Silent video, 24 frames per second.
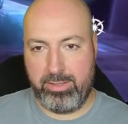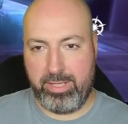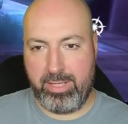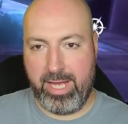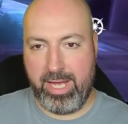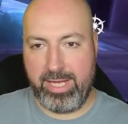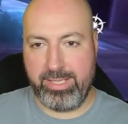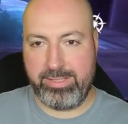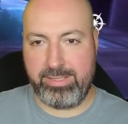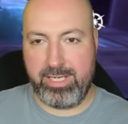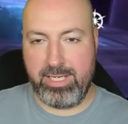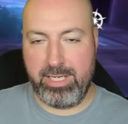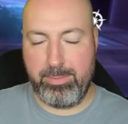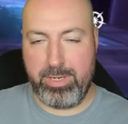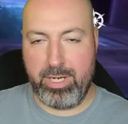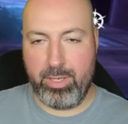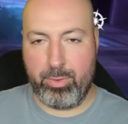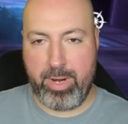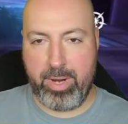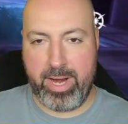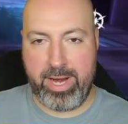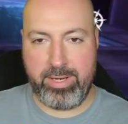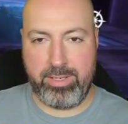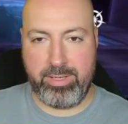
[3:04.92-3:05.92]
That's going to be a
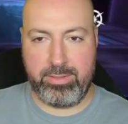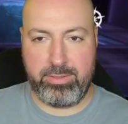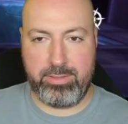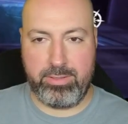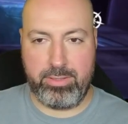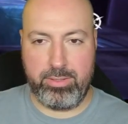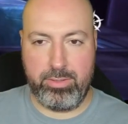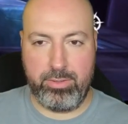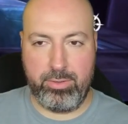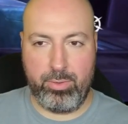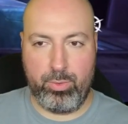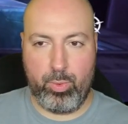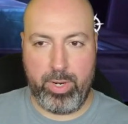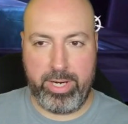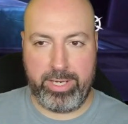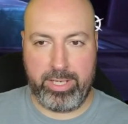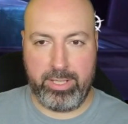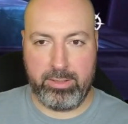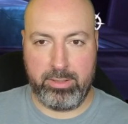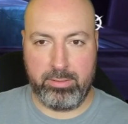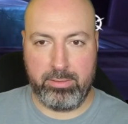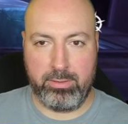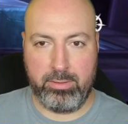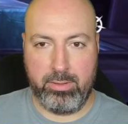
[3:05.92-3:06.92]
rank 2 Wiccan.
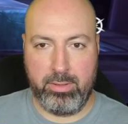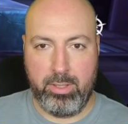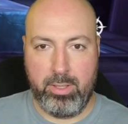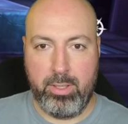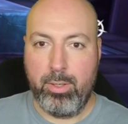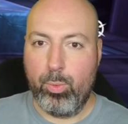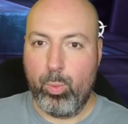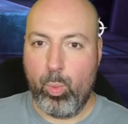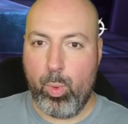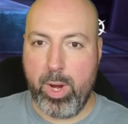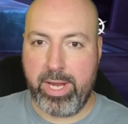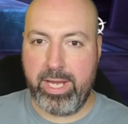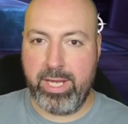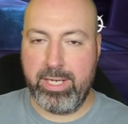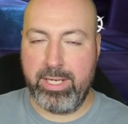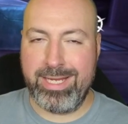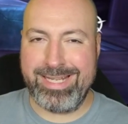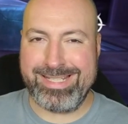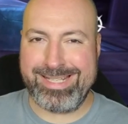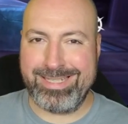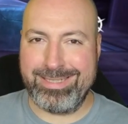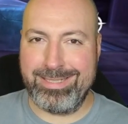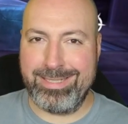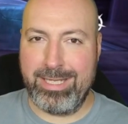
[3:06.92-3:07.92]
Wiccan
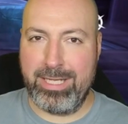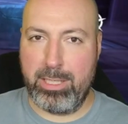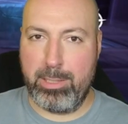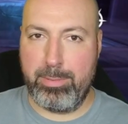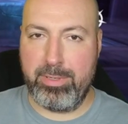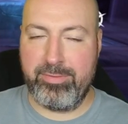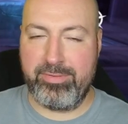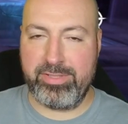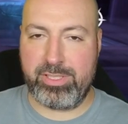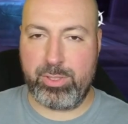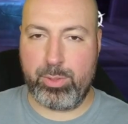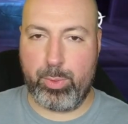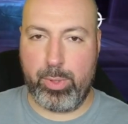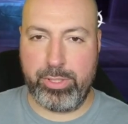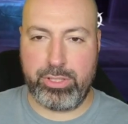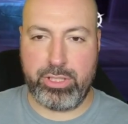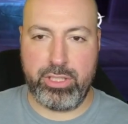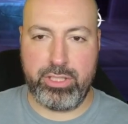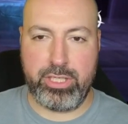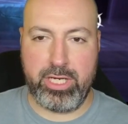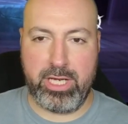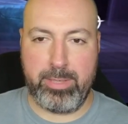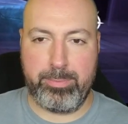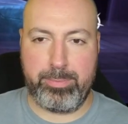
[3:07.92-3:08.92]
is a little bit of a
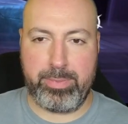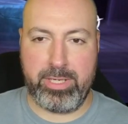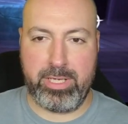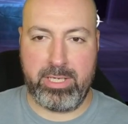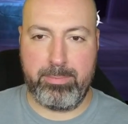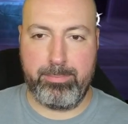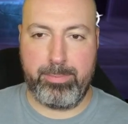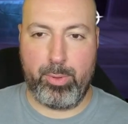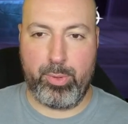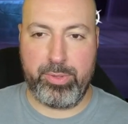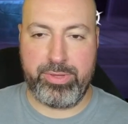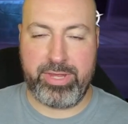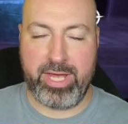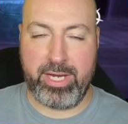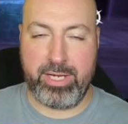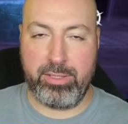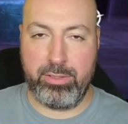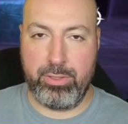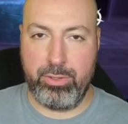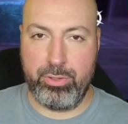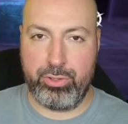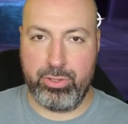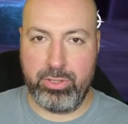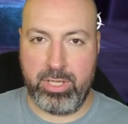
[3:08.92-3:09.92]
squishy champion, but with that
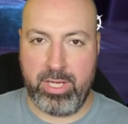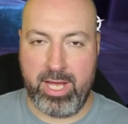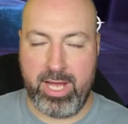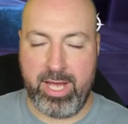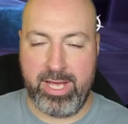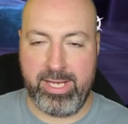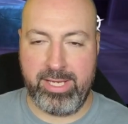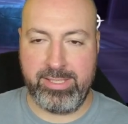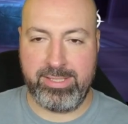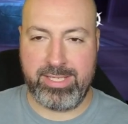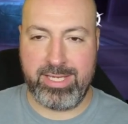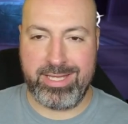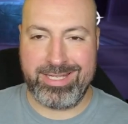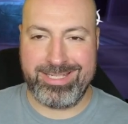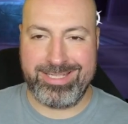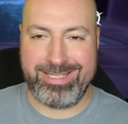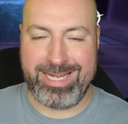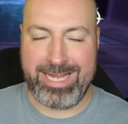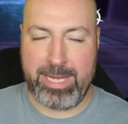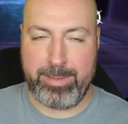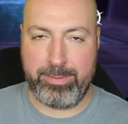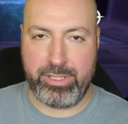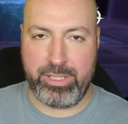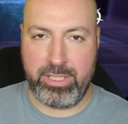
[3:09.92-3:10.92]
neutralize and the
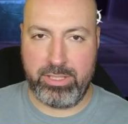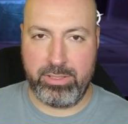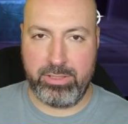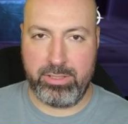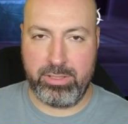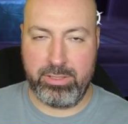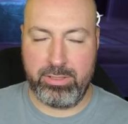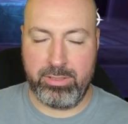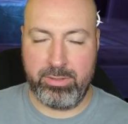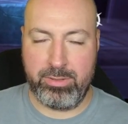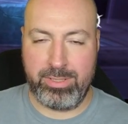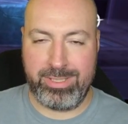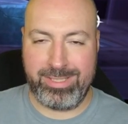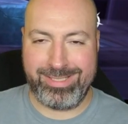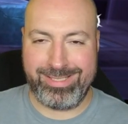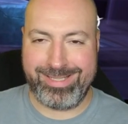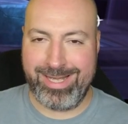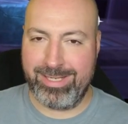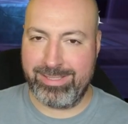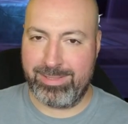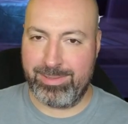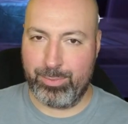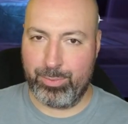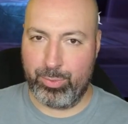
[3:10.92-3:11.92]
damage he can do, and he's
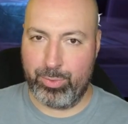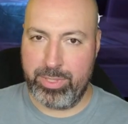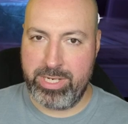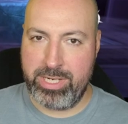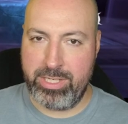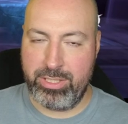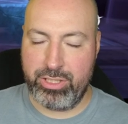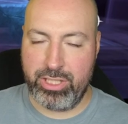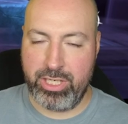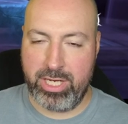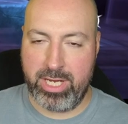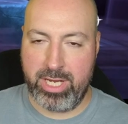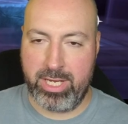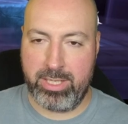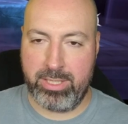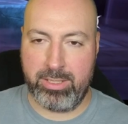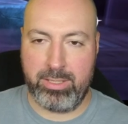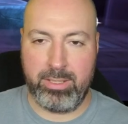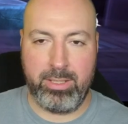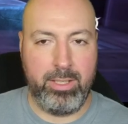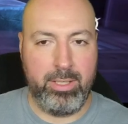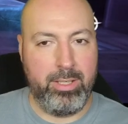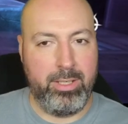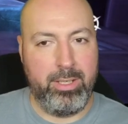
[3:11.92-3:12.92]
got some
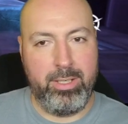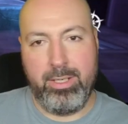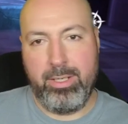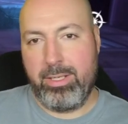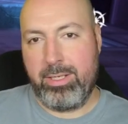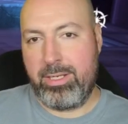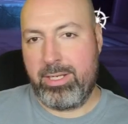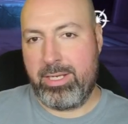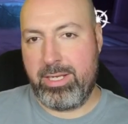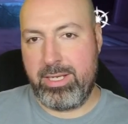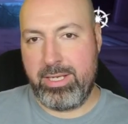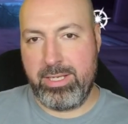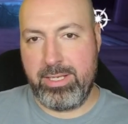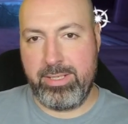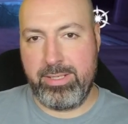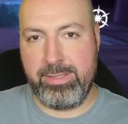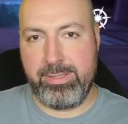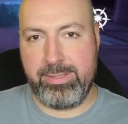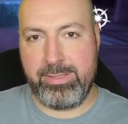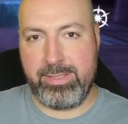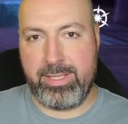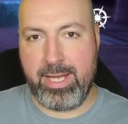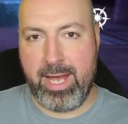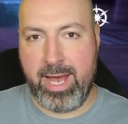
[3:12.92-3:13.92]
regen,
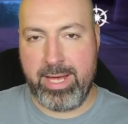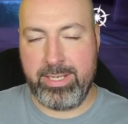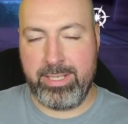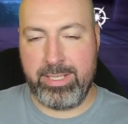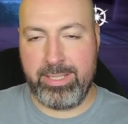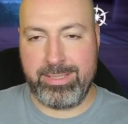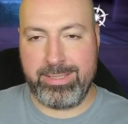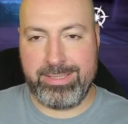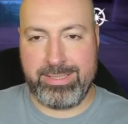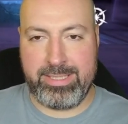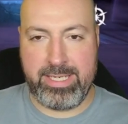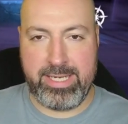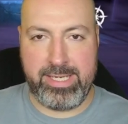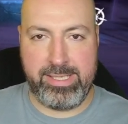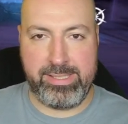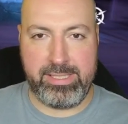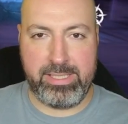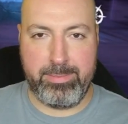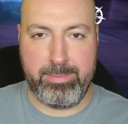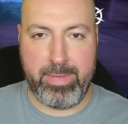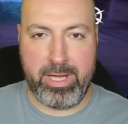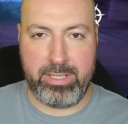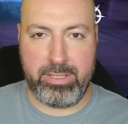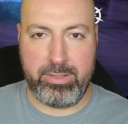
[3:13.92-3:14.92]
he's got a decent
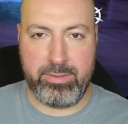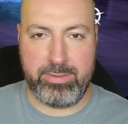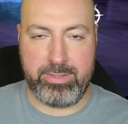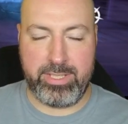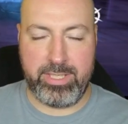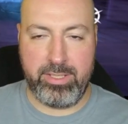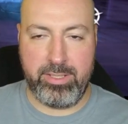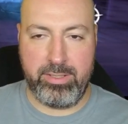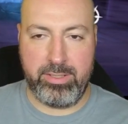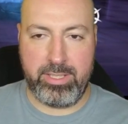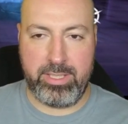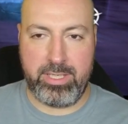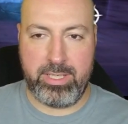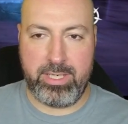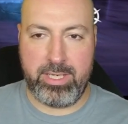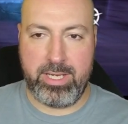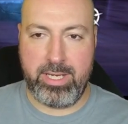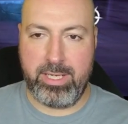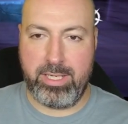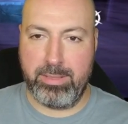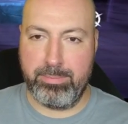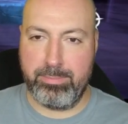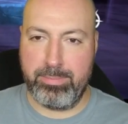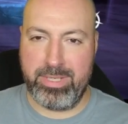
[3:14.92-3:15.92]
amount of utility, he
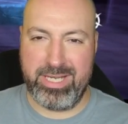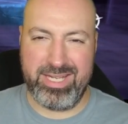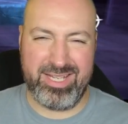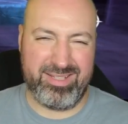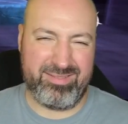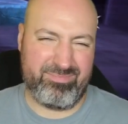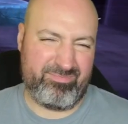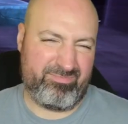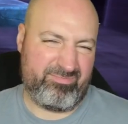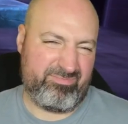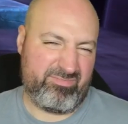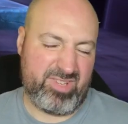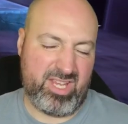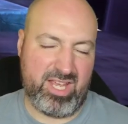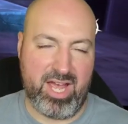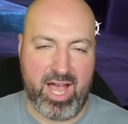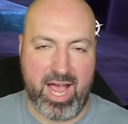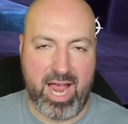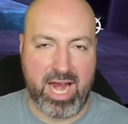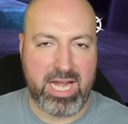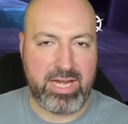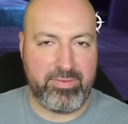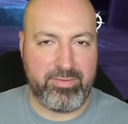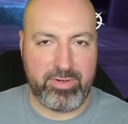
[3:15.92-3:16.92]
can be
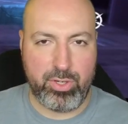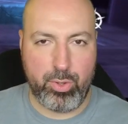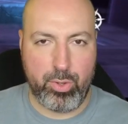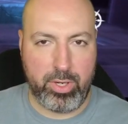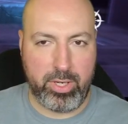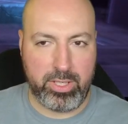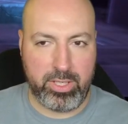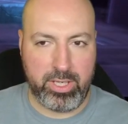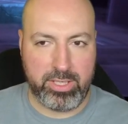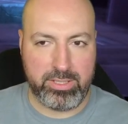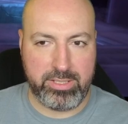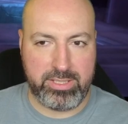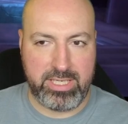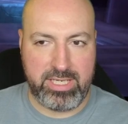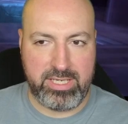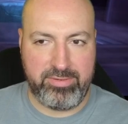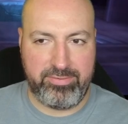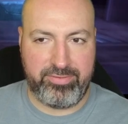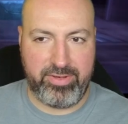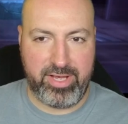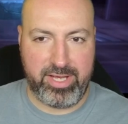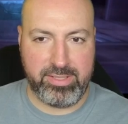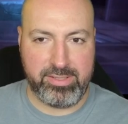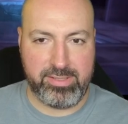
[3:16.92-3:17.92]
kind of annoying on
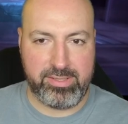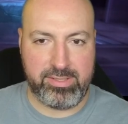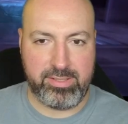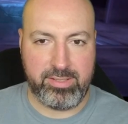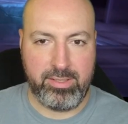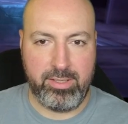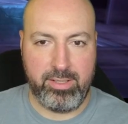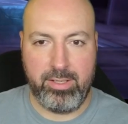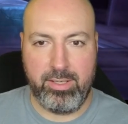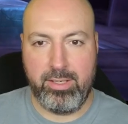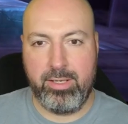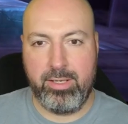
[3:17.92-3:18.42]
defense.